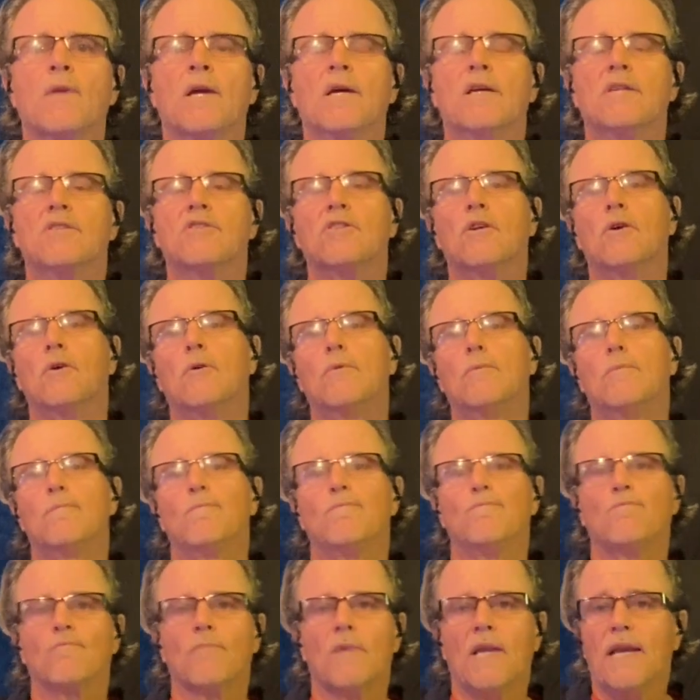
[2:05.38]
So
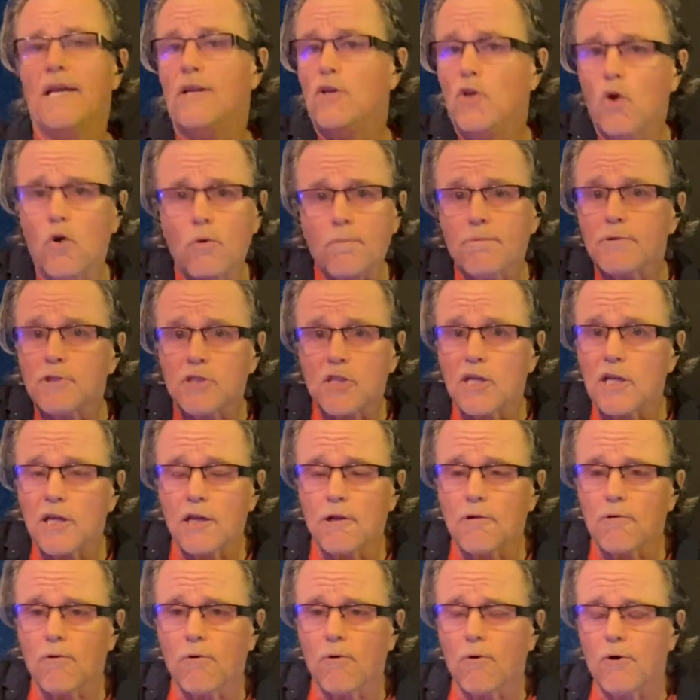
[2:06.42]
in no
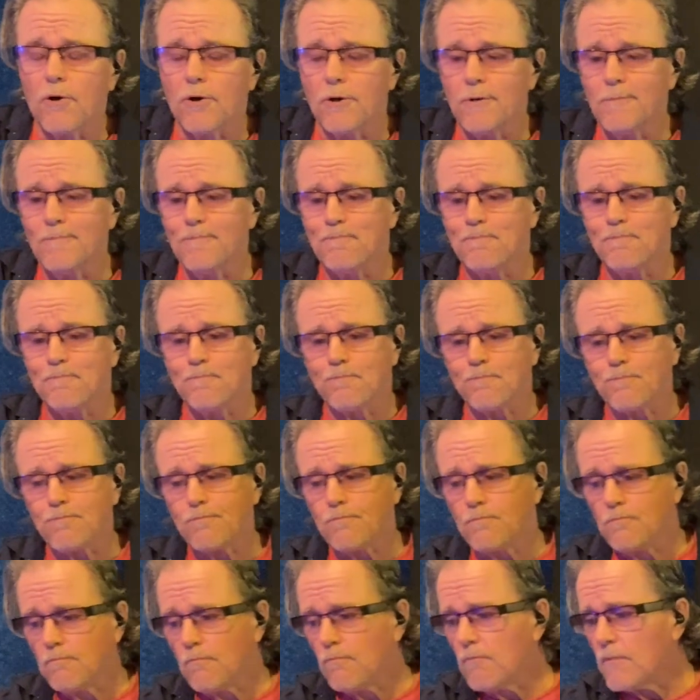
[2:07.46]
particular order,
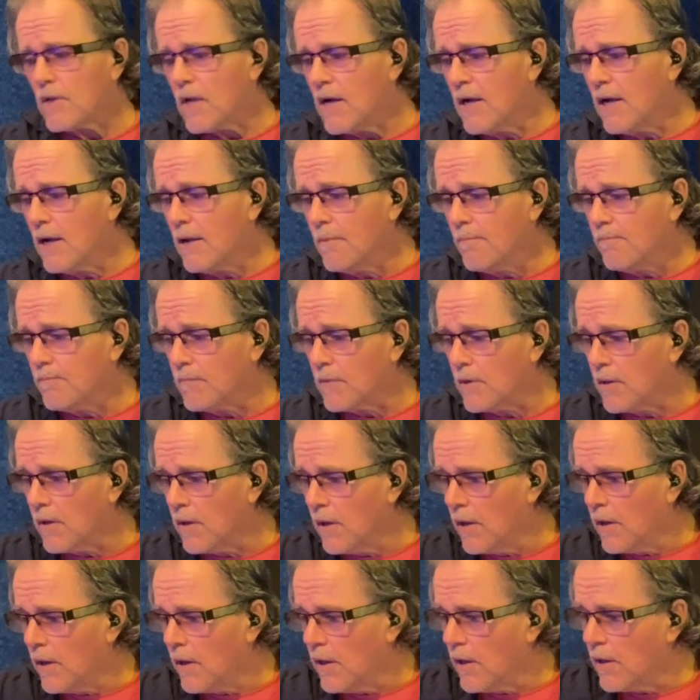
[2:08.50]

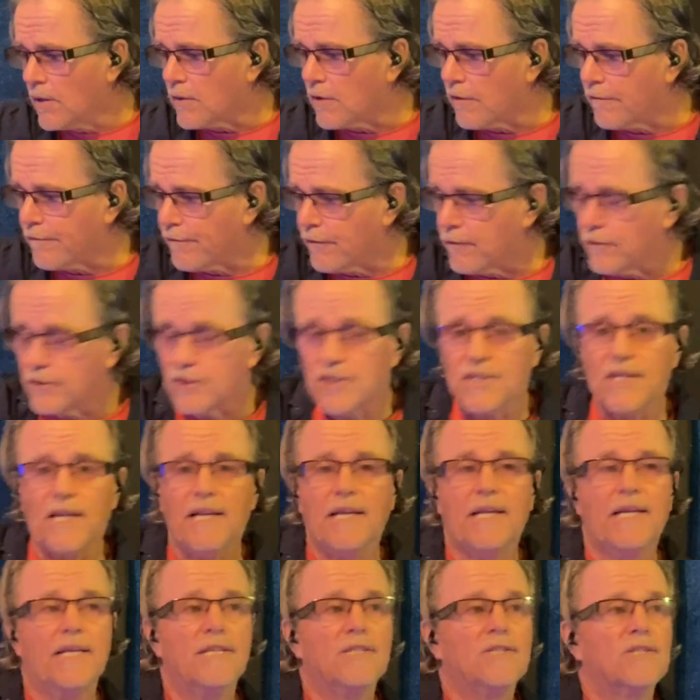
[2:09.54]
the first
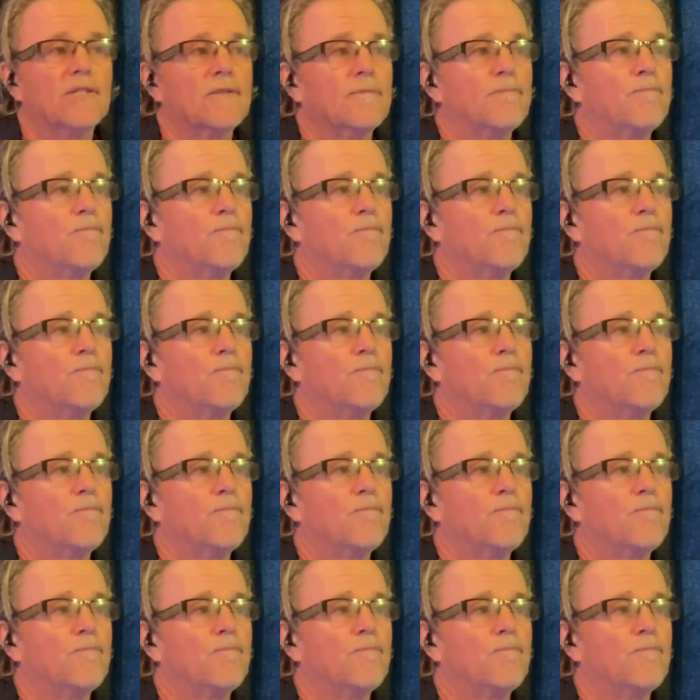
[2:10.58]
thing is